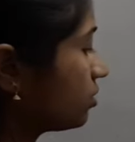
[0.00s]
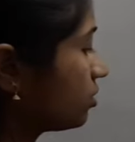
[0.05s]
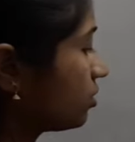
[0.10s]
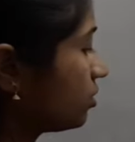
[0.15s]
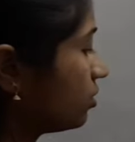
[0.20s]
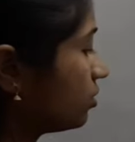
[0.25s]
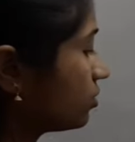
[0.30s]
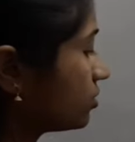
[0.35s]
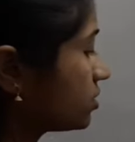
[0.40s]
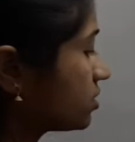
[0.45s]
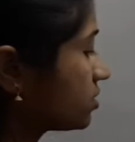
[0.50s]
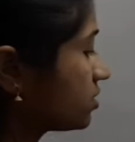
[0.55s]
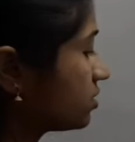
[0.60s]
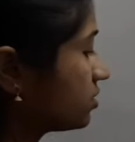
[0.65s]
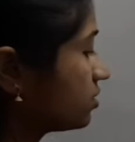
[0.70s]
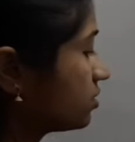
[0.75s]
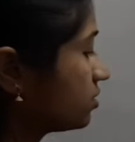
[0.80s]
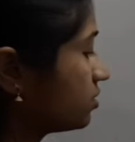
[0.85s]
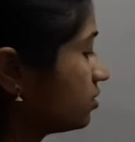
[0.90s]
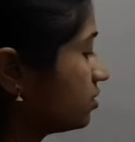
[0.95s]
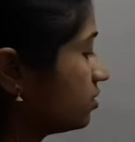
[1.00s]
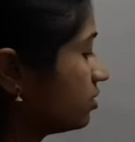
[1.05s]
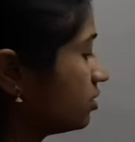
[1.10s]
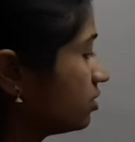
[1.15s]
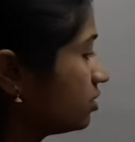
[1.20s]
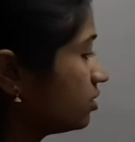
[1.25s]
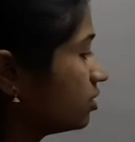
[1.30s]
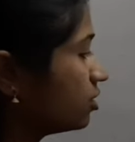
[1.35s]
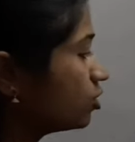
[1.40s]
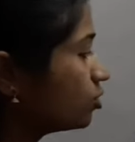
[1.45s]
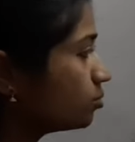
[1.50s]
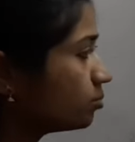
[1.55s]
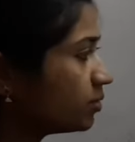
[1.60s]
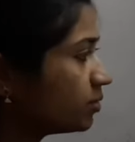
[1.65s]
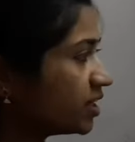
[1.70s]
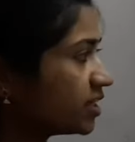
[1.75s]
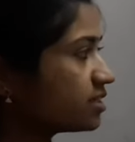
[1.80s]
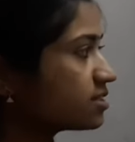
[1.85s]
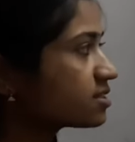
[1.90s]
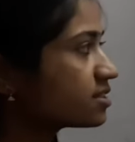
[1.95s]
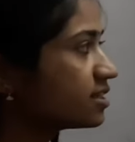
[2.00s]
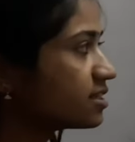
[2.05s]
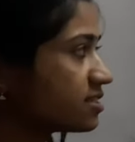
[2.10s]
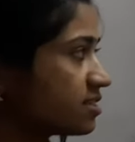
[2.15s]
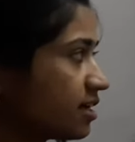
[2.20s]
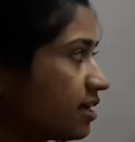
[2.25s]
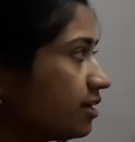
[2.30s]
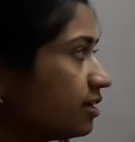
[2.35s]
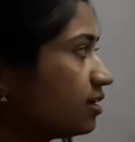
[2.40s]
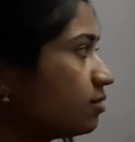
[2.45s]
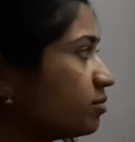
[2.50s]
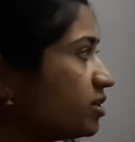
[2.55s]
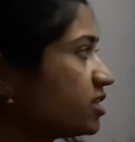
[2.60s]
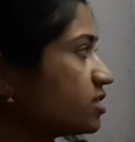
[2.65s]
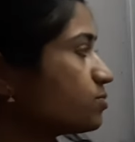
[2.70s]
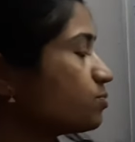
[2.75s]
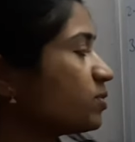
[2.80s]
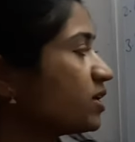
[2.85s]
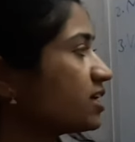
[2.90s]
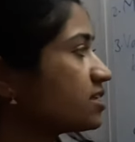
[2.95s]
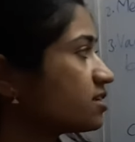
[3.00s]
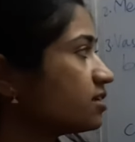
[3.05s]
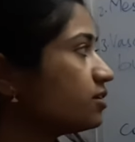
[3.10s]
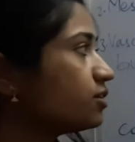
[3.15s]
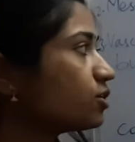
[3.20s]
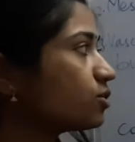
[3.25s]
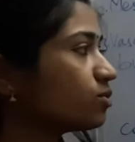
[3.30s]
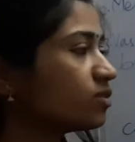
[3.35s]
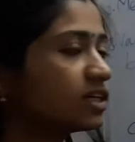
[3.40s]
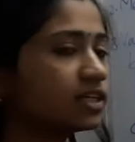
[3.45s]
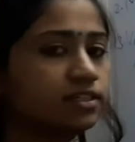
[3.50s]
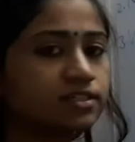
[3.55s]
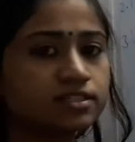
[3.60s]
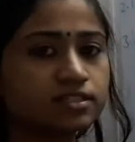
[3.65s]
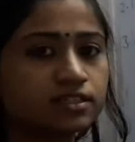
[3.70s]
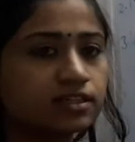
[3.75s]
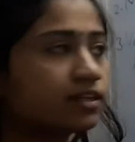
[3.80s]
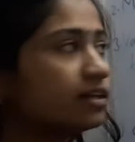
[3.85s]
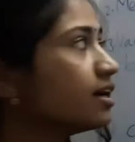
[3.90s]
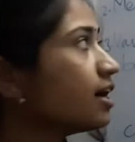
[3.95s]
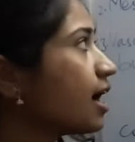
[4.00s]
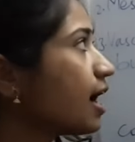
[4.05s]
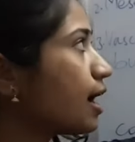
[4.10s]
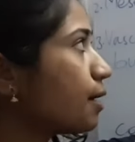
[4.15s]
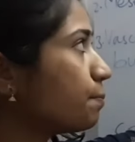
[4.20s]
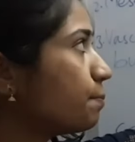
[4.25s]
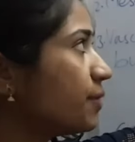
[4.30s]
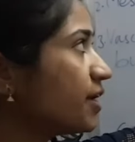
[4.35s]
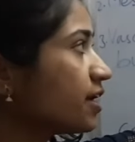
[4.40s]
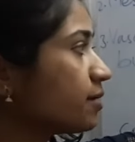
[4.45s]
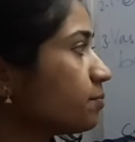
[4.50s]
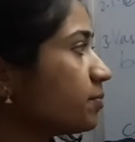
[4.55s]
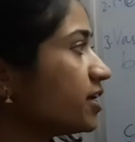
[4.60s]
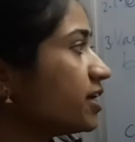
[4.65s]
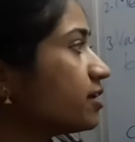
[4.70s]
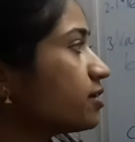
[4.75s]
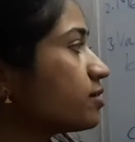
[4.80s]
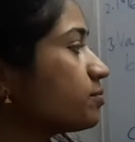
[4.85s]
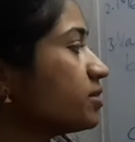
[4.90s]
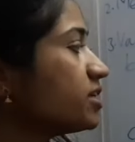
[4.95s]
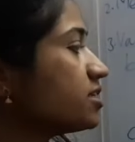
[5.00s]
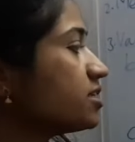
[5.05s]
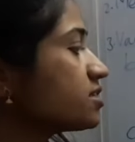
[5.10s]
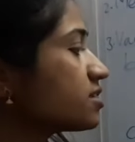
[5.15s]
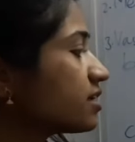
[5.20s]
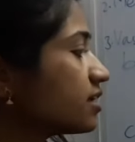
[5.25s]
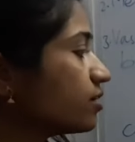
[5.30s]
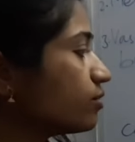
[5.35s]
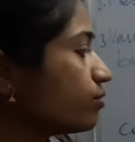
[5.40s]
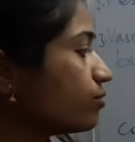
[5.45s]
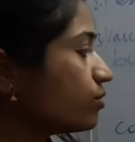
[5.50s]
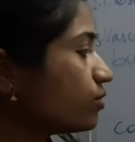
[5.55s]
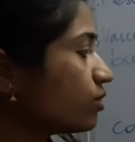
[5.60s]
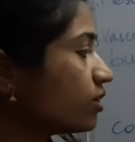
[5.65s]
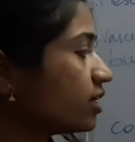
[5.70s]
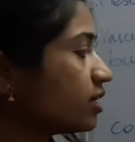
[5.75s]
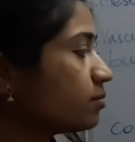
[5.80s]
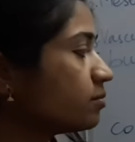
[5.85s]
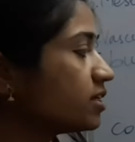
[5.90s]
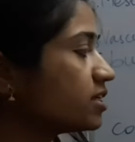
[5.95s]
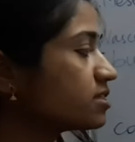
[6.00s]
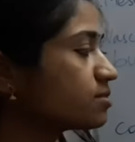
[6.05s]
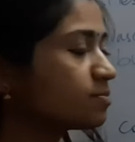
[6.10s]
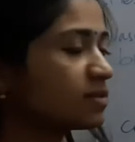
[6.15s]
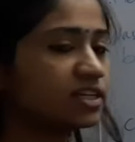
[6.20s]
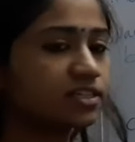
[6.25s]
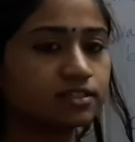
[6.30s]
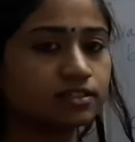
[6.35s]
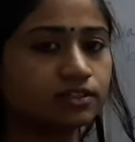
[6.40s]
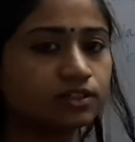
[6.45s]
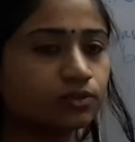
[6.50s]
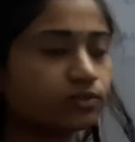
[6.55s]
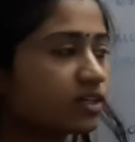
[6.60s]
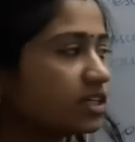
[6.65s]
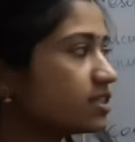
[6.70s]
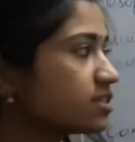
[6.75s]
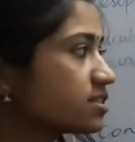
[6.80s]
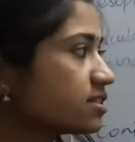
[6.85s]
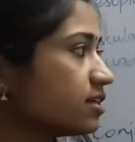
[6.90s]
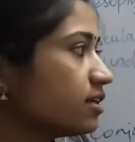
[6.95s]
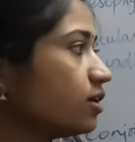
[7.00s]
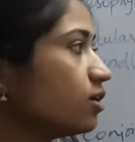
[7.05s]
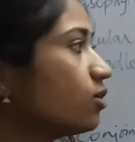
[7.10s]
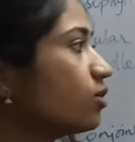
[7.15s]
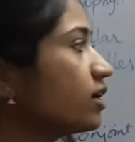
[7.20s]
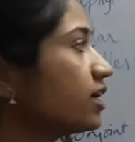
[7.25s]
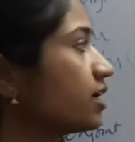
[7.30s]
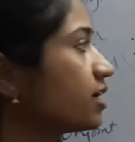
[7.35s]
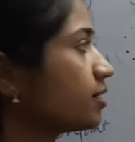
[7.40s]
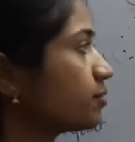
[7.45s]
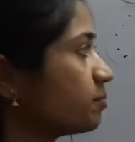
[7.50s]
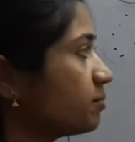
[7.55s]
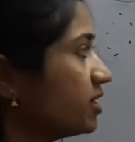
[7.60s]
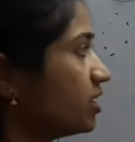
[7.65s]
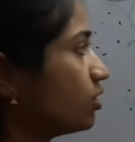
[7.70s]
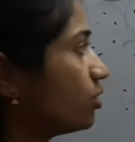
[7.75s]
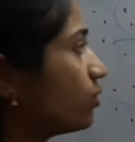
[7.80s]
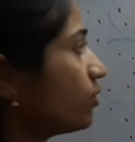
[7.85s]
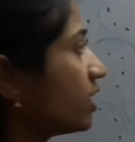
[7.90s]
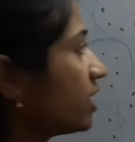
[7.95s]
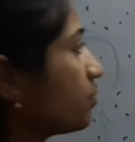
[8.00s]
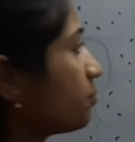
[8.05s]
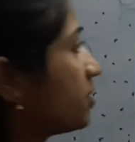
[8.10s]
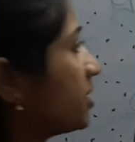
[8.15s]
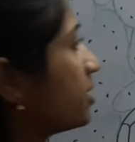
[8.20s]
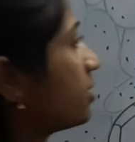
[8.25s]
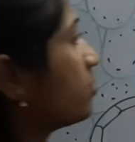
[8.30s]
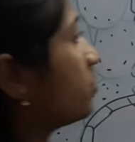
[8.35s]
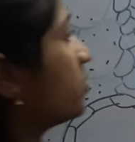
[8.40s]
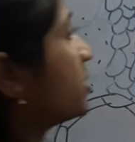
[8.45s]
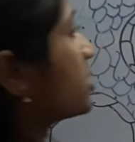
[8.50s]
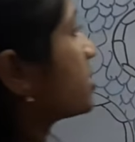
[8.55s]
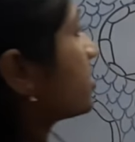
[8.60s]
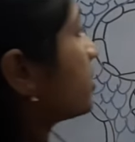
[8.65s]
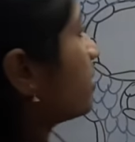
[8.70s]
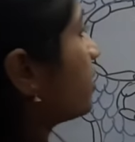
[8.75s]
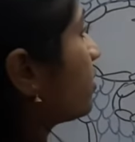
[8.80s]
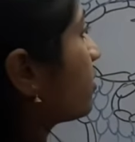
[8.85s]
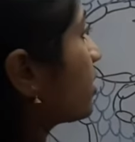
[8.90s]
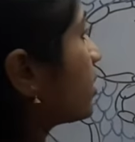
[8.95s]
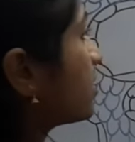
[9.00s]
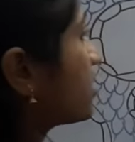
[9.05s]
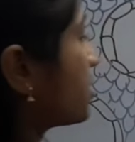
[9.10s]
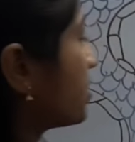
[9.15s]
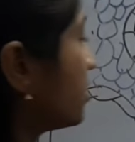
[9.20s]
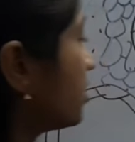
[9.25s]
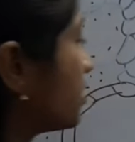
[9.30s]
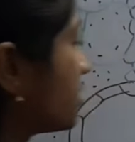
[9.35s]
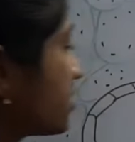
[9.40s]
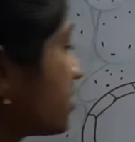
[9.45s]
closed. Means the xylem is present towards the upper epidermis and phloem is present towards the lower epidermis. Here you can see the